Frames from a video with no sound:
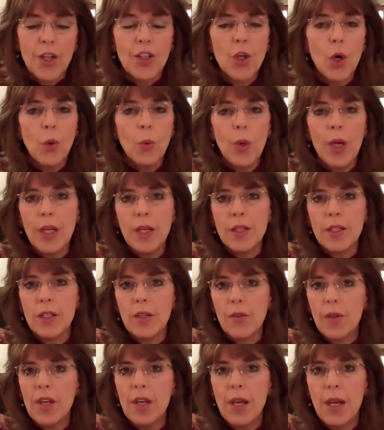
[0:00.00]
Don't wait
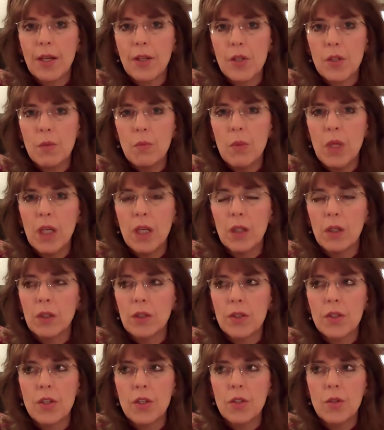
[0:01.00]
until the next
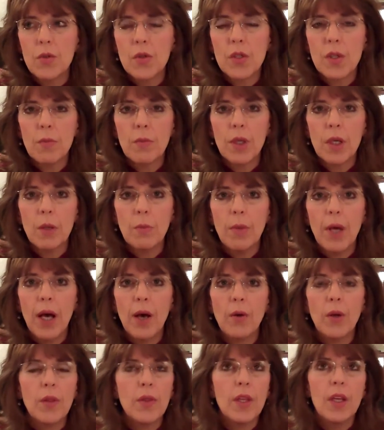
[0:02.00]
meal to do something
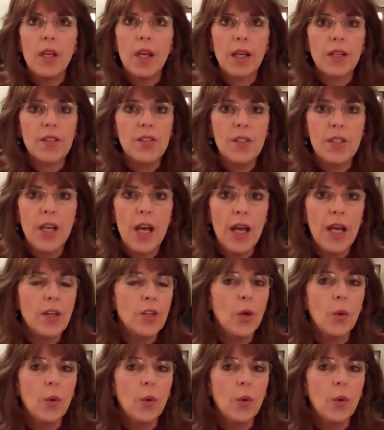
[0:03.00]
about it the next day.